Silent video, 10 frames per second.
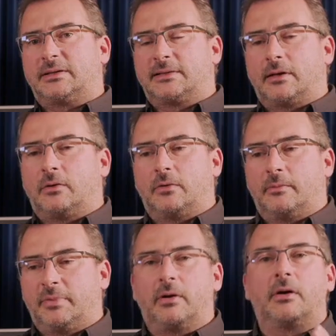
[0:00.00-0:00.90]

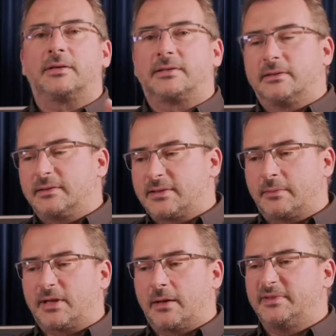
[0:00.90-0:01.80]
So, because
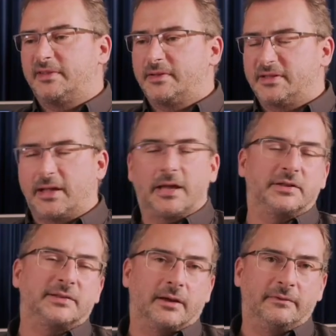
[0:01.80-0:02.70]
sometimes the
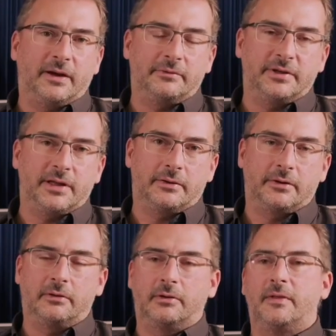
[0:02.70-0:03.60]
stages are very
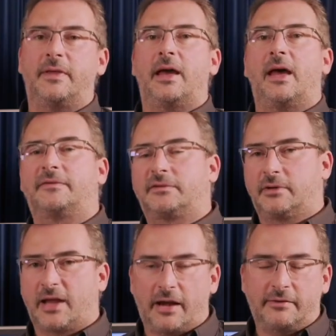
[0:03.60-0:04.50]
narrow, they have
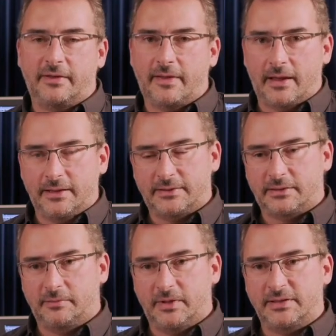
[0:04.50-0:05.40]
to carry their
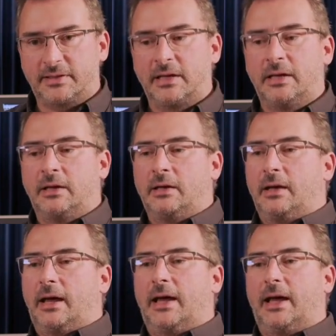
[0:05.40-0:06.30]
instruments,
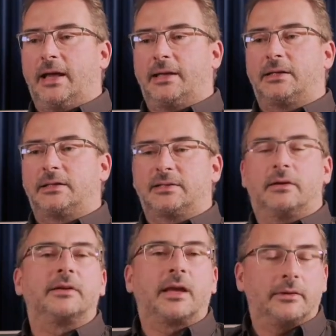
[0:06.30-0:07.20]
and
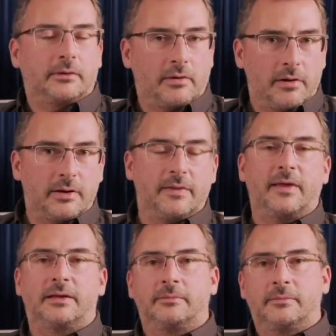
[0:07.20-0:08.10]
so it can occur
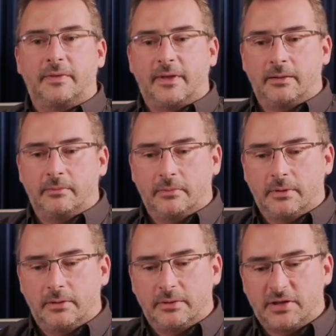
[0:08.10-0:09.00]
that they
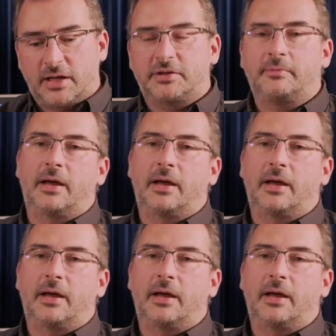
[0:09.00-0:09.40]
touch a